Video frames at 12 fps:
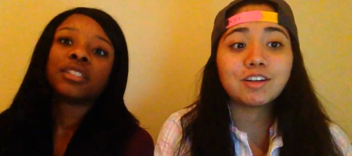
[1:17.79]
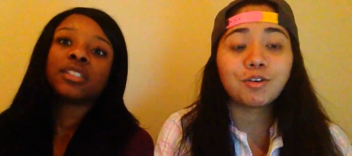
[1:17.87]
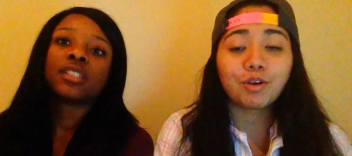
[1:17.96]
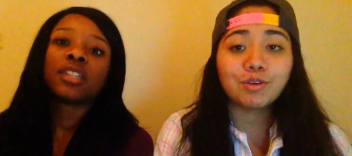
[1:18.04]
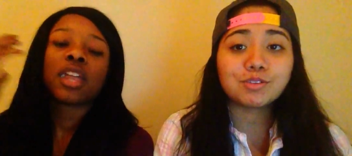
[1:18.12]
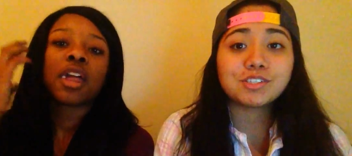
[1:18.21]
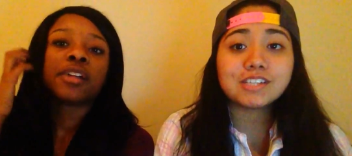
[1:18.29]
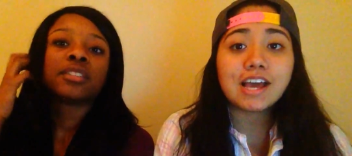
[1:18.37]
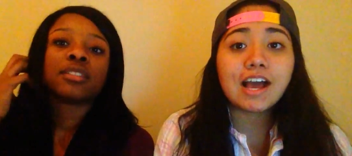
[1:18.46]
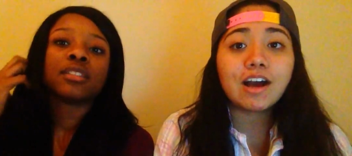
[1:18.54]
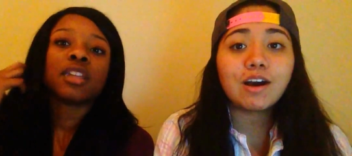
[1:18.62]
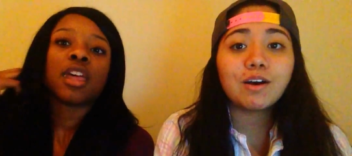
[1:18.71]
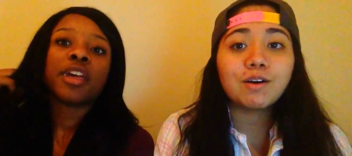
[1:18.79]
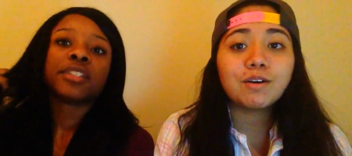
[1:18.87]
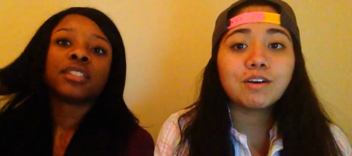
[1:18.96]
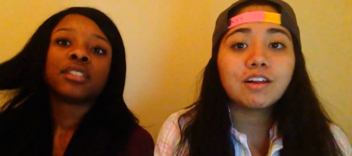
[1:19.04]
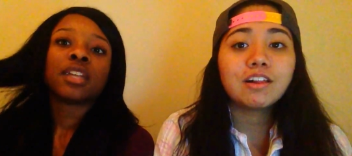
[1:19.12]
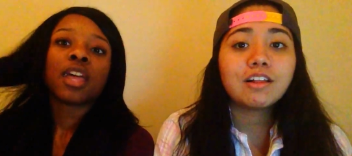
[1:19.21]
Speaker 1: grossed out
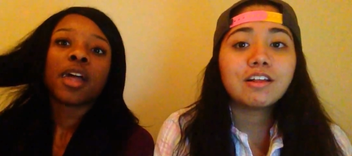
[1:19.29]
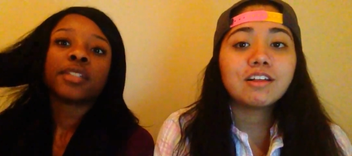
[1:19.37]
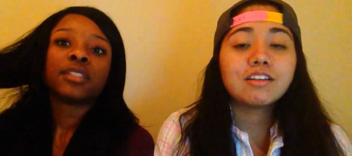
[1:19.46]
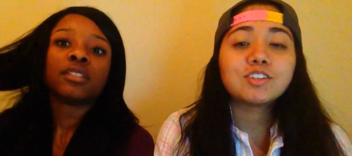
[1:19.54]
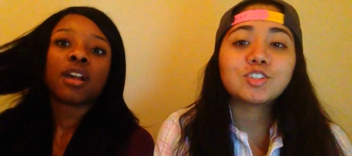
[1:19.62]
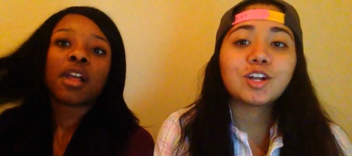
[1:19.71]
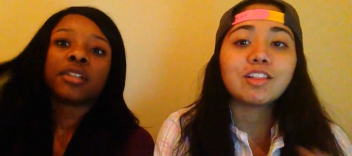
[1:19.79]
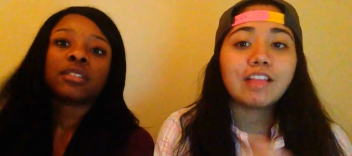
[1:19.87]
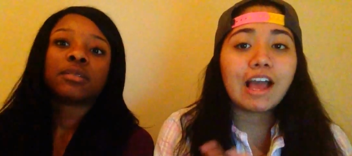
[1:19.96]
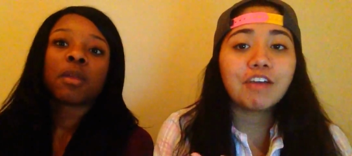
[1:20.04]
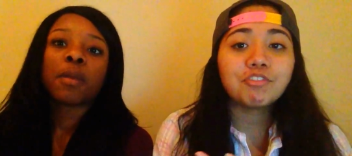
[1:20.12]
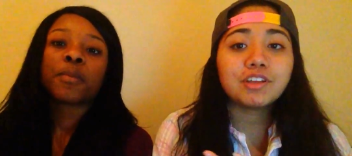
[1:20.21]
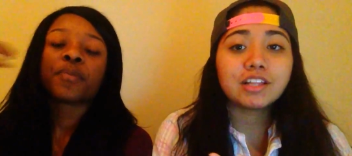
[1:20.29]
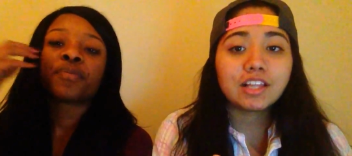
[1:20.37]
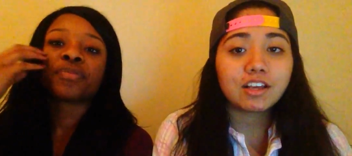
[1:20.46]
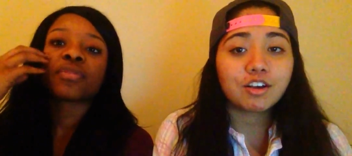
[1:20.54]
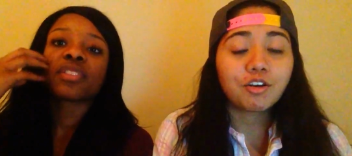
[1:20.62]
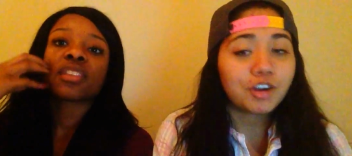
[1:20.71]
start laughing
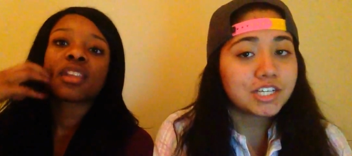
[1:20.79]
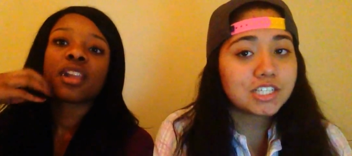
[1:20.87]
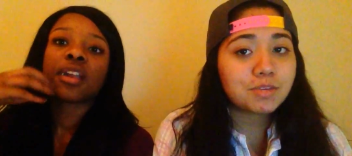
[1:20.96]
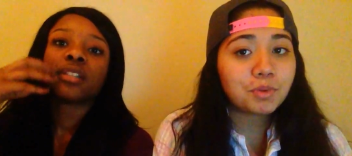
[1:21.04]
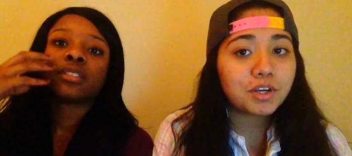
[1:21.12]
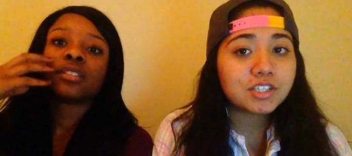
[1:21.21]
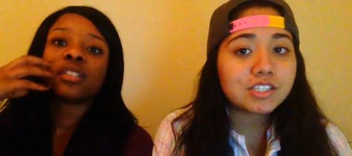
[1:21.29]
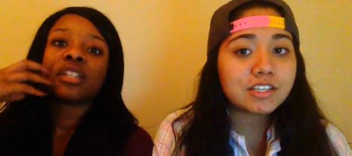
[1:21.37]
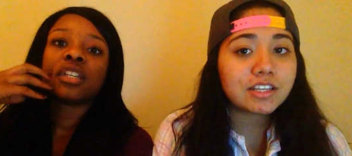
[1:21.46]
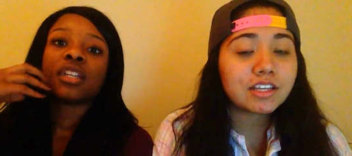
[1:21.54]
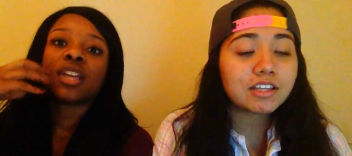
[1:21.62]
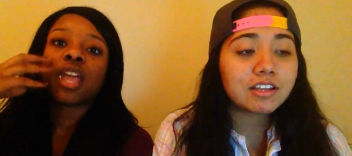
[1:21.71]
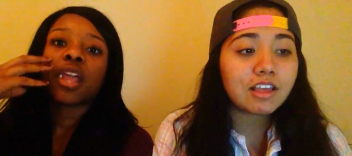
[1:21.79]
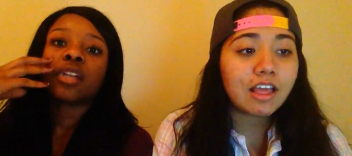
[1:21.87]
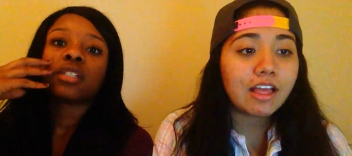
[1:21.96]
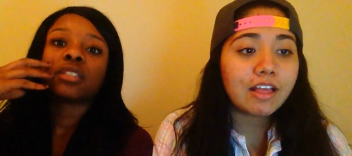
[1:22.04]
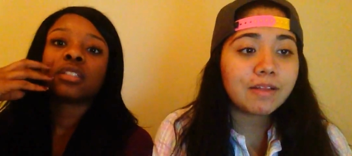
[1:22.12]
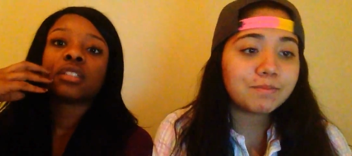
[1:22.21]
like a crazy person
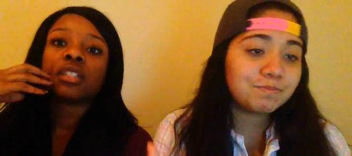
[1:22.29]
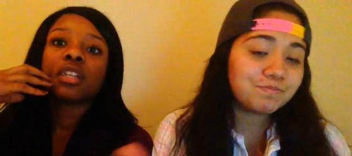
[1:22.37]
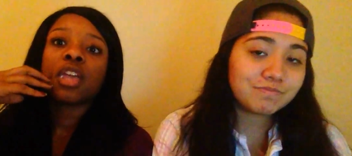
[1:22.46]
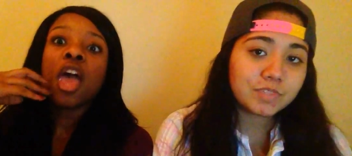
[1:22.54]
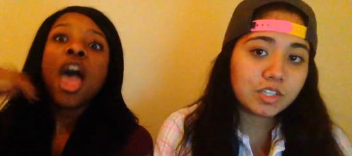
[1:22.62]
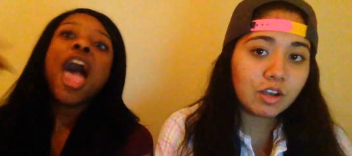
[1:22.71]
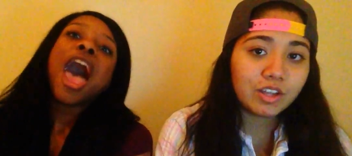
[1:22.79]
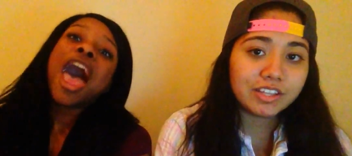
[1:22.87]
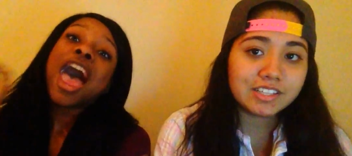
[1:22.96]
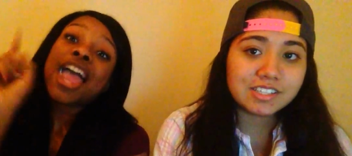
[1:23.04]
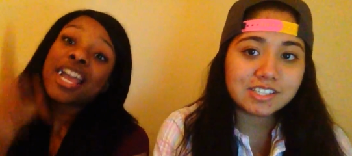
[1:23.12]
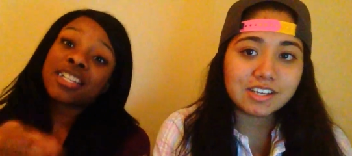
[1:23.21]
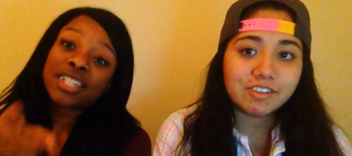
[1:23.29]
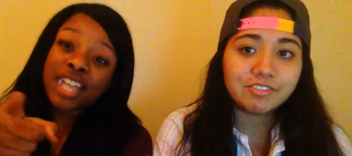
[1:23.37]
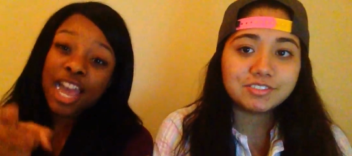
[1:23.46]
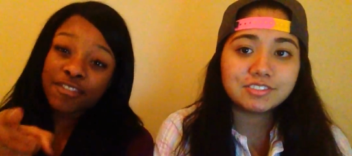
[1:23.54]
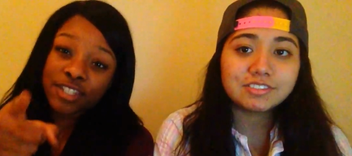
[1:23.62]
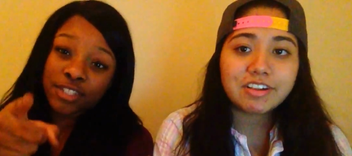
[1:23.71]
all that I stuff. actually
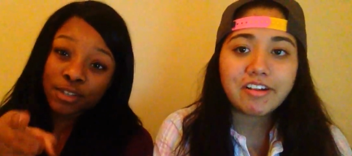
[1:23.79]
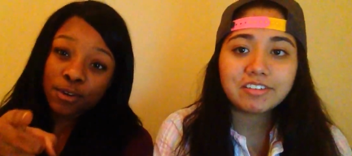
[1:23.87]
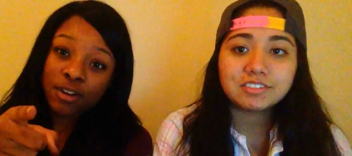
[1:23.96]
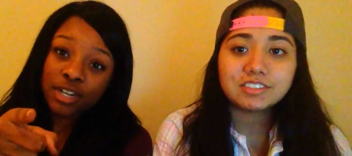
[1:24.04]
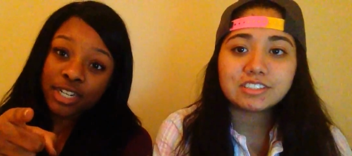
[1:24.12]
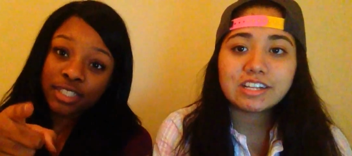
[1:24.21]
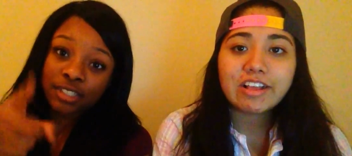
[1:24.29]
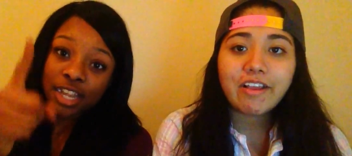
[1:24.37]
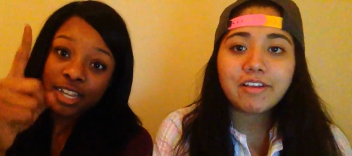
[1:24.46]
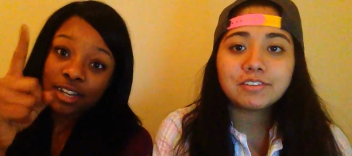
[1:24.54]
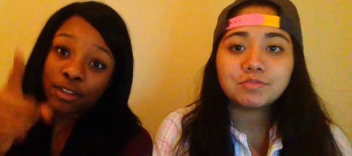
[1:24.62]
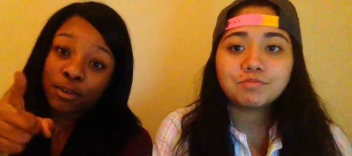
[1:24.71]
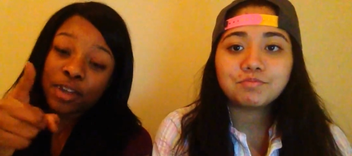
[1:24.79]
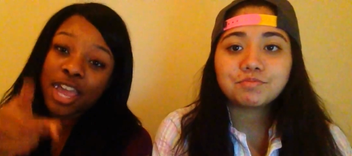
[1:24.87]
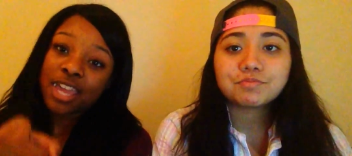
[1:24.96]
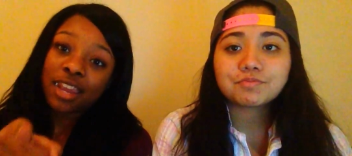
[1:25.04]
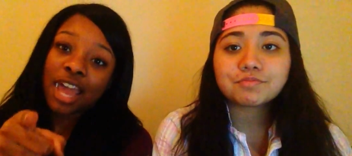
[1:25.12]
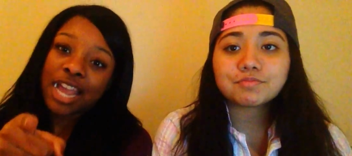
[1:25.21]
have
Speaker 2: a story, like a little
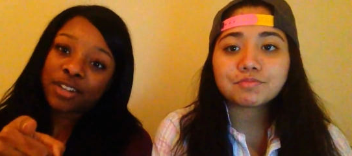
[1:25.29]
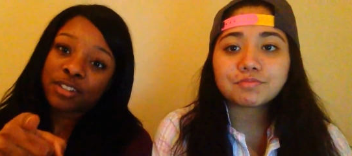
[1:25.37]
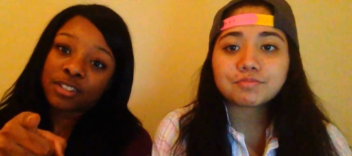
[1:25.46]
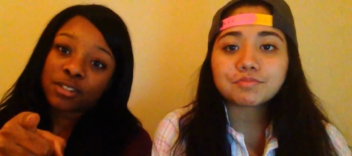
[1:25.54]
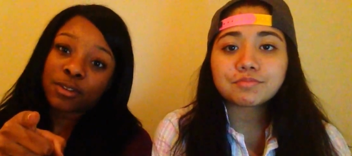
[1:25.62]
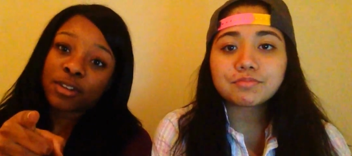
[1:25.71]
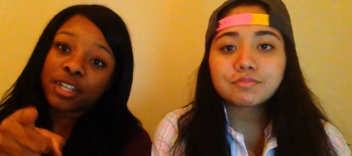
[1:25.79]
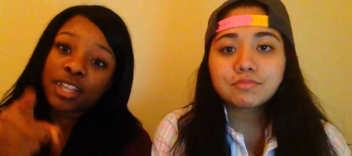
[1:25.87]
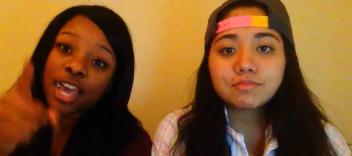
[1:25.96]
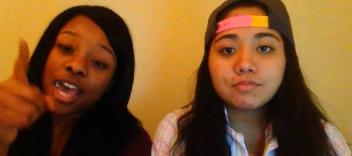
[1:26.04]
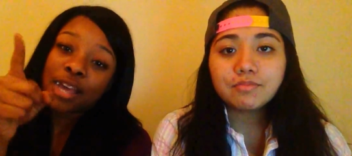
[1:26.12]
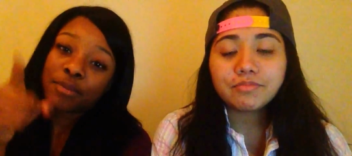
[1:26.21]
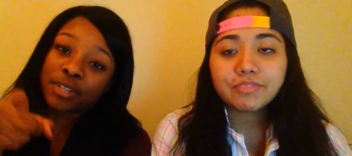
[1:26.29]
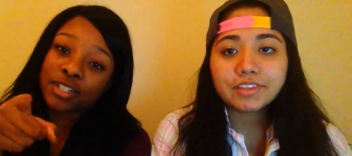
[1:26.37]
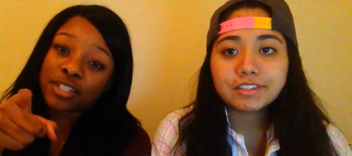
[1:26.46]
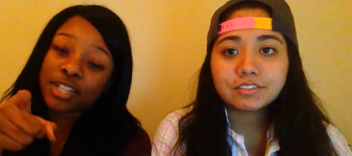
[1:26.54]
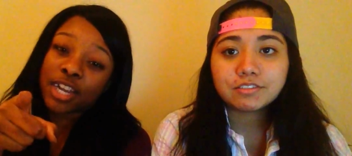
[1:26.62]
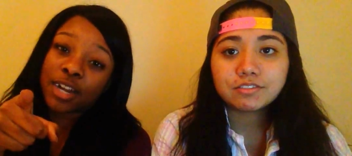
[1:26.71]
headliner story that I want to
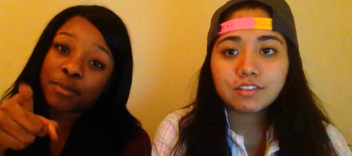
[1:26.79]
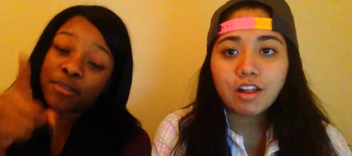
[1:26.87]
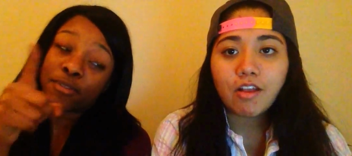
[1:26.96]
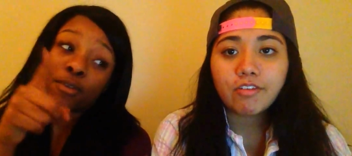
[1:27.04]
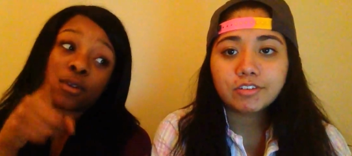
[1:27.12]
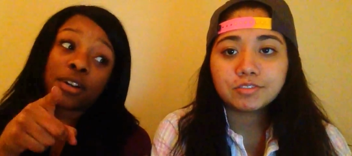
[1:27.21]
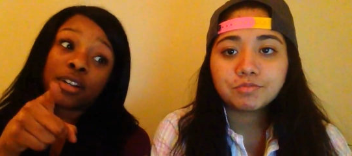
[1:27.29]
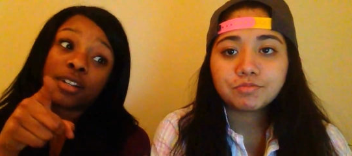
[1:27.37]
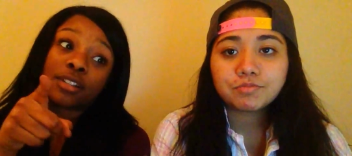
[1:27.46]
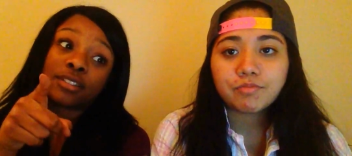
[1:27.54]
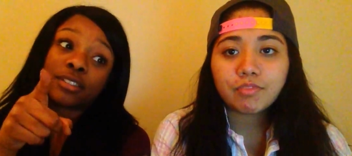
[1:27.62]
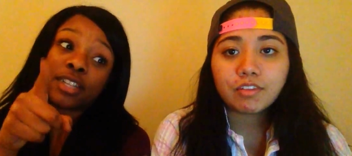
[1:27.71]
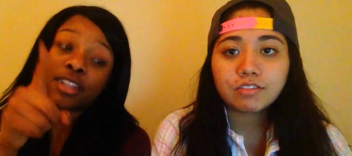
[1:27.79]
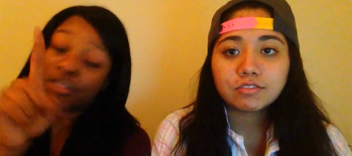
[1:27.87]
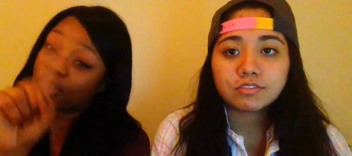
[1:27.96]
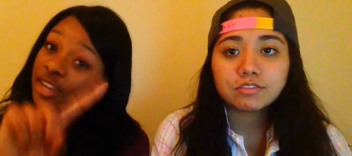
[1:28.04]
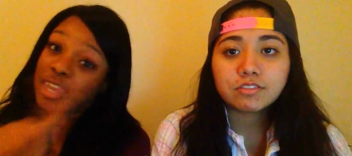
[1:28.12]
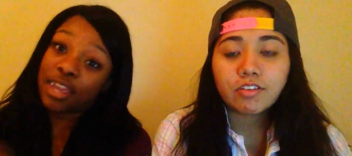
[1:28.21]
share before
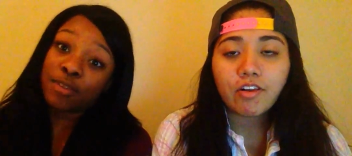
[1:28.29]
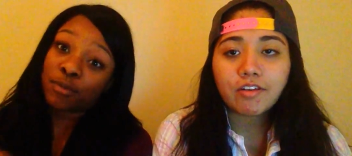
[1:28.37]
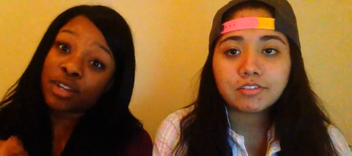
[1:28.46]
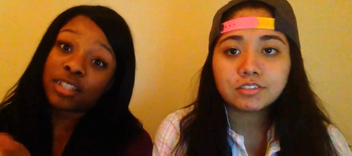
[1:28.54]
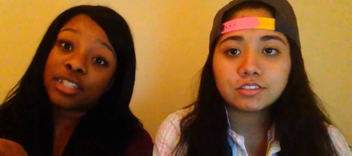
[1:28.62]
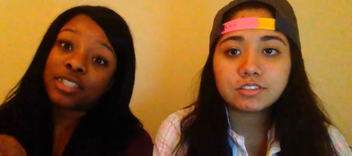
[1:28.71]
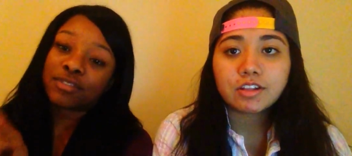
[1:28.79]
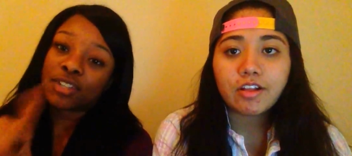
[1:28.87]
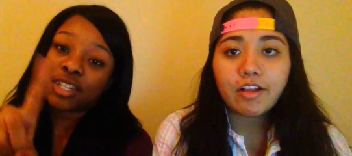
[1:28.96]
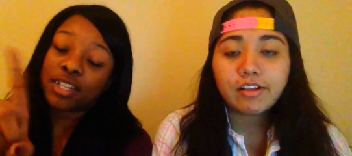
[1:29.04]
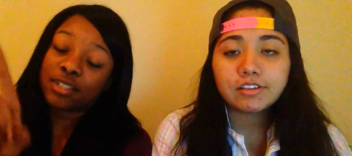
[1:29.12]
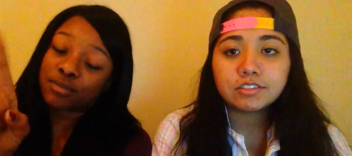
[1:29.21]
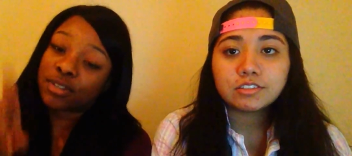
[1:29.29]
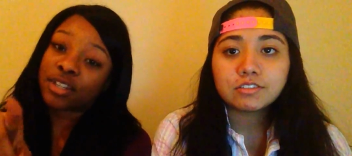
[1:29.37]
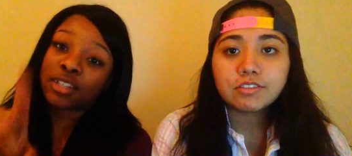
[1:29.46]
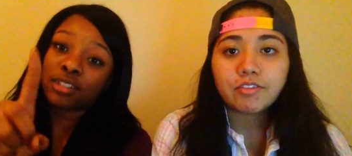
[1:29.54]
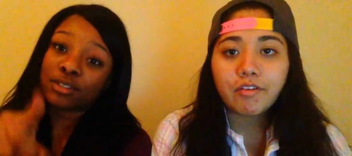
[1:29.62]
in one of these videos. We're going to